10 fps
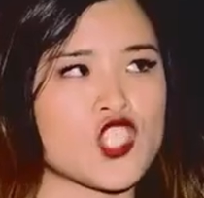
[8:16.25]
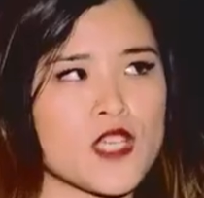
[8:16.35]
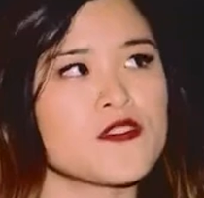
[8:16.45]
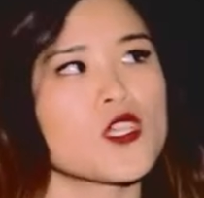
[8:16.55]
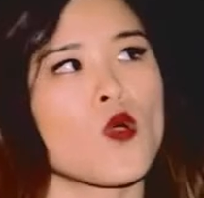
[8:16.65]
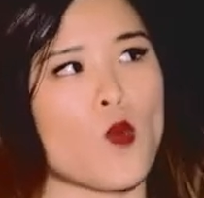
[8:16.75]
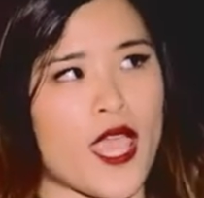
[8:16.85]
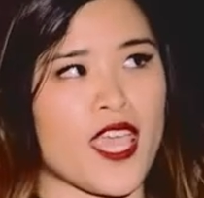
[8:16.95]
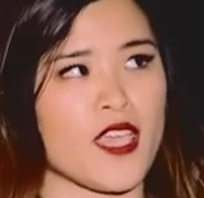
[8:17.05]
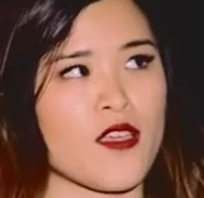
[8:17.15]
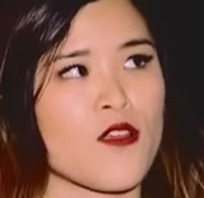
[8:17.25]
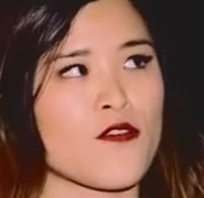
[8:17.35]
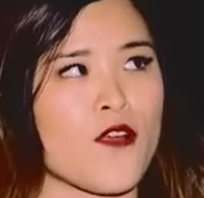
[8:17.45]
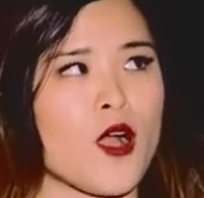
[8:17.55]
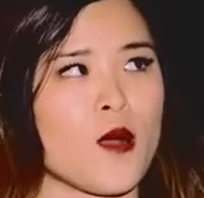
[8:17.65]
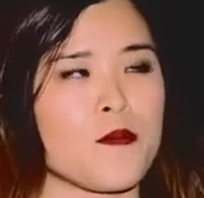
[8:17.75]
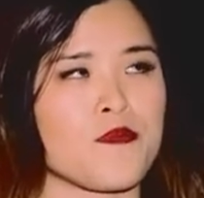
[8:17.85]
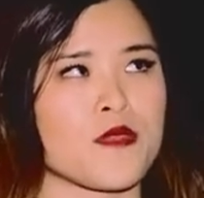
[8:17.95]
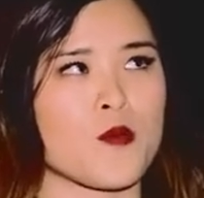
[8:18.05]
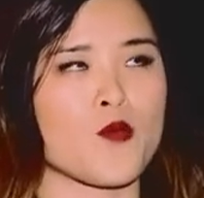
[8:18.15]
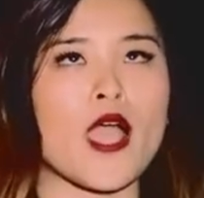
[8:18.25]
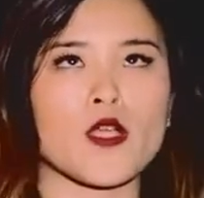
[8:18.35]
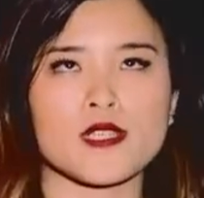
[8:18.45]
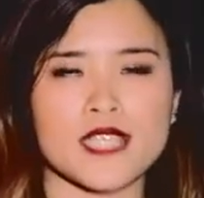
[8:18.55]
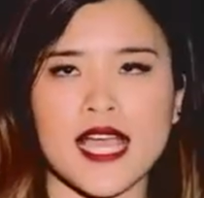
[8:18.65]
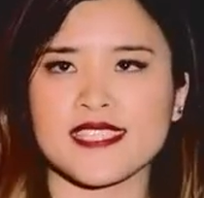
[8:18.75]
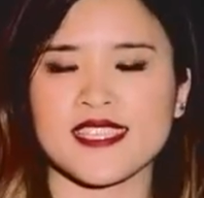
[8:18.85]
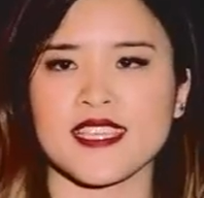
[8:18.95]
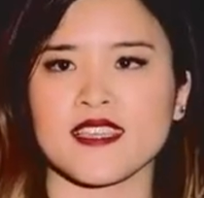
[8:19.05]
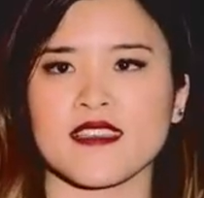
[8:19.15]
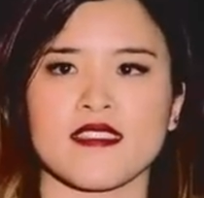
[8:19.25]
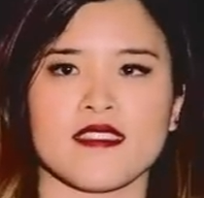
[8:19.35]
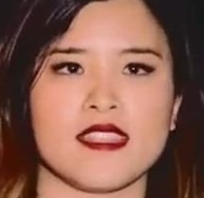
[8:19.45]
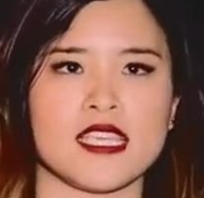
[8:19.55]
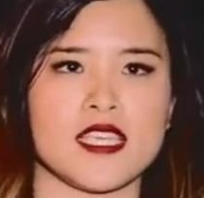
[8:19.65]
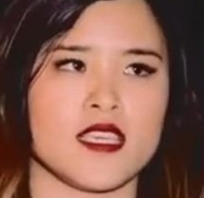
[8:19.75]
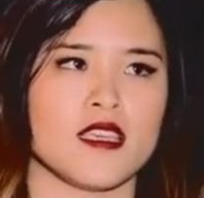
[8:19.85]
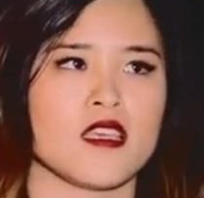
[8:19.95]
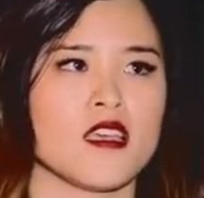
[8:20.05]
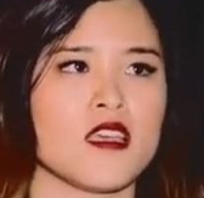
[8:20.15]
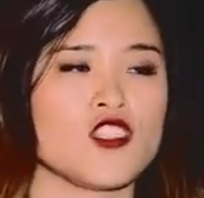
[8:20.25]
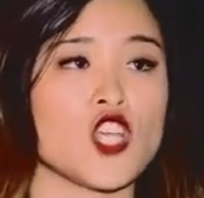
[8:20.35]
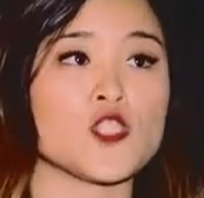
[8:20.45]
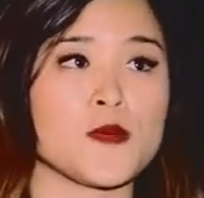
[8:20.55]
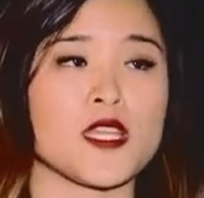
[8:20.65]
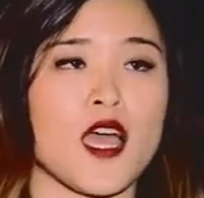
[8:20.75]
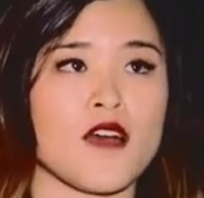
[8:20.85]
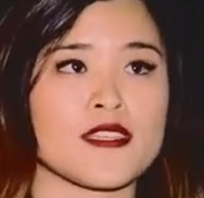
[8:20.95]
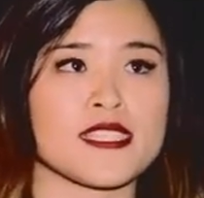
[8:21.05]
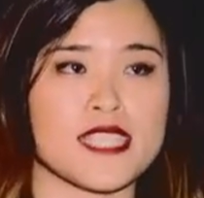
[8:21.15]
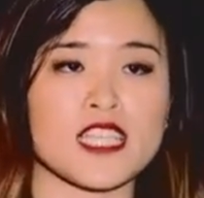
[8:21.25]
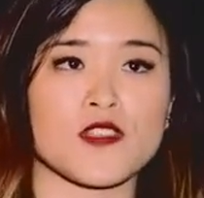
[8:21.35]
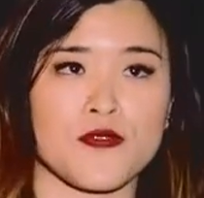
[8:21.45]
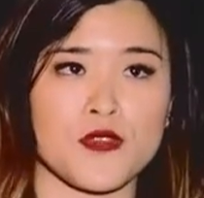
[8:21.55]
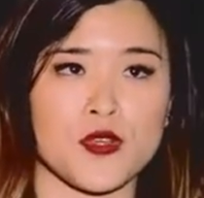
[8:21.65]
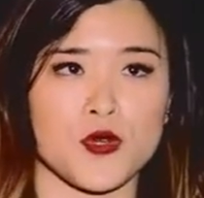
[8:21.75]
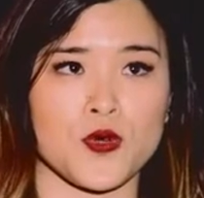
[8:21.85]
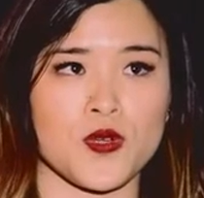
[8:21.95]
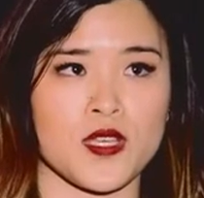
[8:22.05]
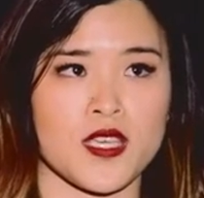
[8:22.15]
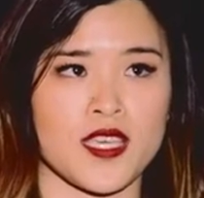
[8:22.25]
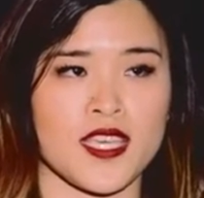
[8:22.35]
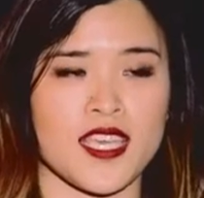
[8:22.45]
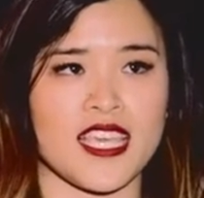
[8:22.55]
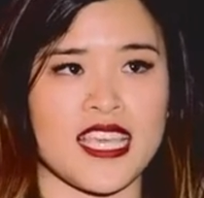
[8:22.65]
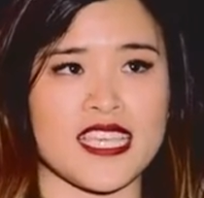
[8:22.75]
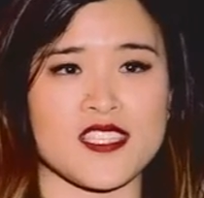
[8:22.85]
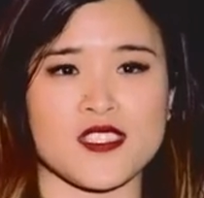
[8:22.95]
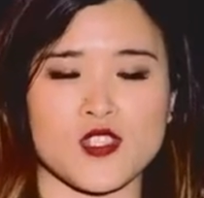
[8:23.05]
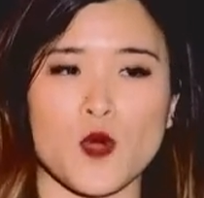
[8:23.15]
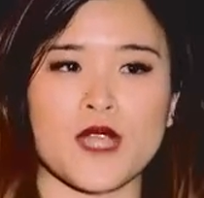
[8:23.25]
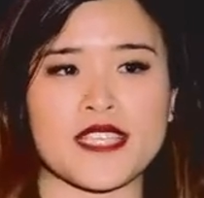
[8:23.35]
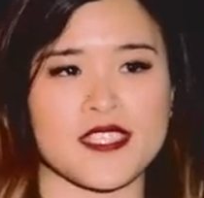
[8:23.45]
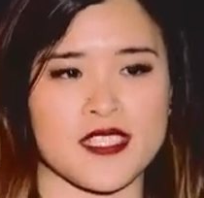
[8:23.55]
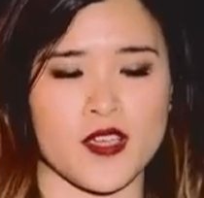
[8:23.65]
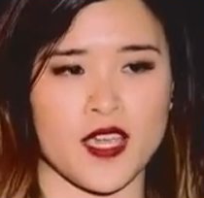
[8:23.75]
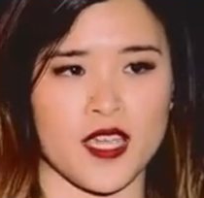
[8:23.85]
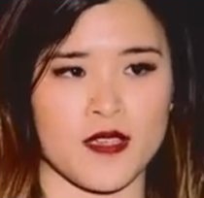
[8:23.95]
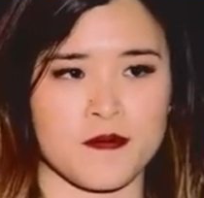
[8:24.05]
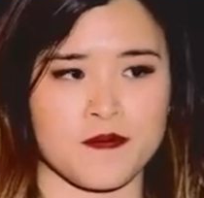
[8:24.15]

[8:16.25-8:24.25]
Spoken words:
shift away from prioritizing the judgment of a select few is so necessary.